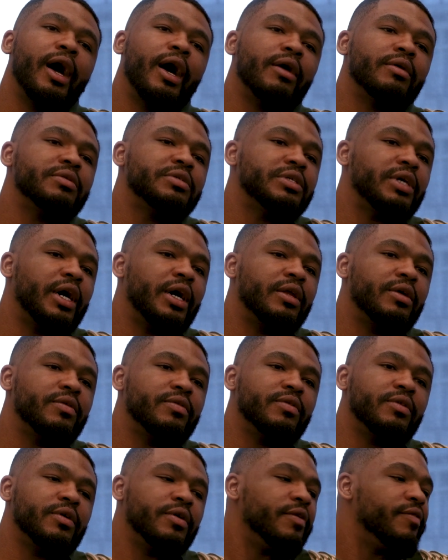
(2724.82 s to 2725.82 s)
outside
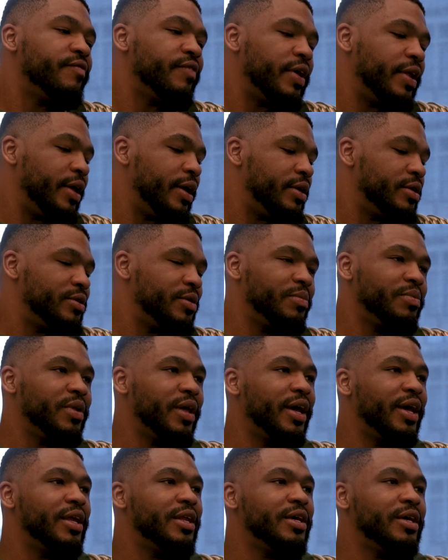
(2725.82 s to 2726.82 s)
of the financial
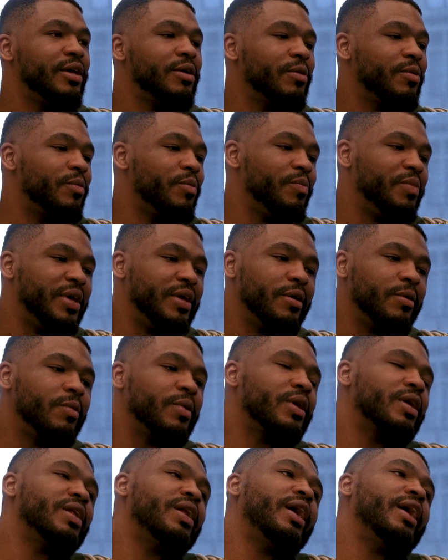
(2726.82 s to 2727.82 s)
planning, meeting
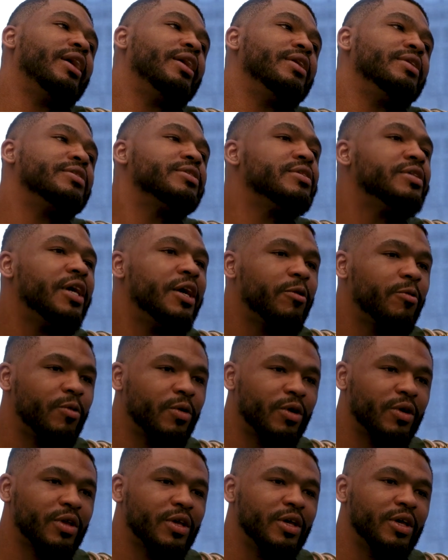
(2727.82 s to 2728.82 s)
with clients,
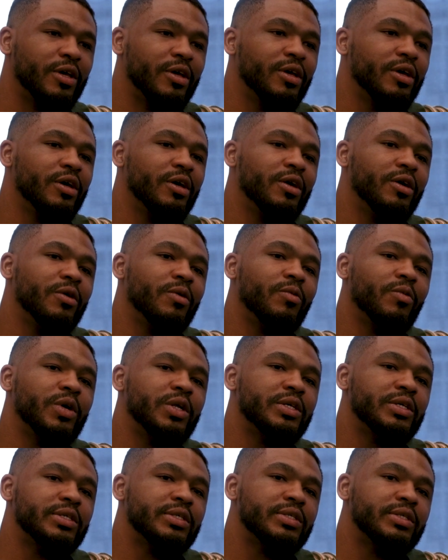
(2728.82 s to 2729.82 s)
networking?
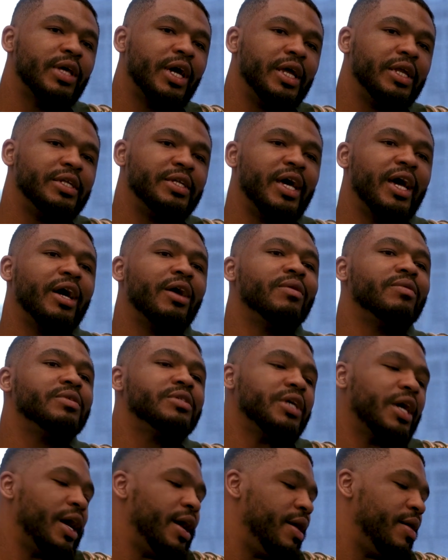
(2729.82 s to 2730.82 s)
What does that
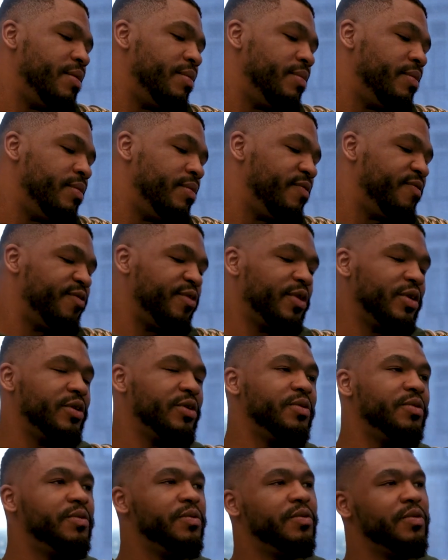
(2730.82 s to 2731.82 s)
downtime for
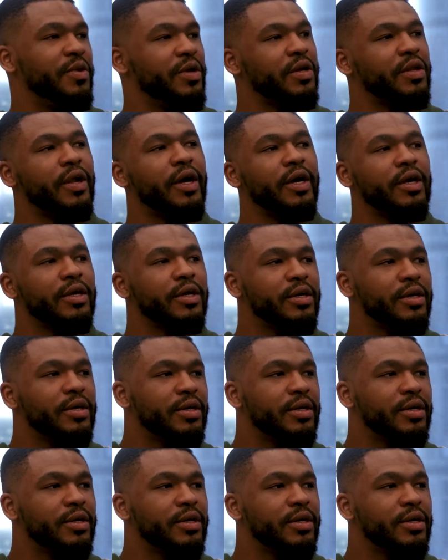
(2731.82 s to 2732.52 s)
you look like?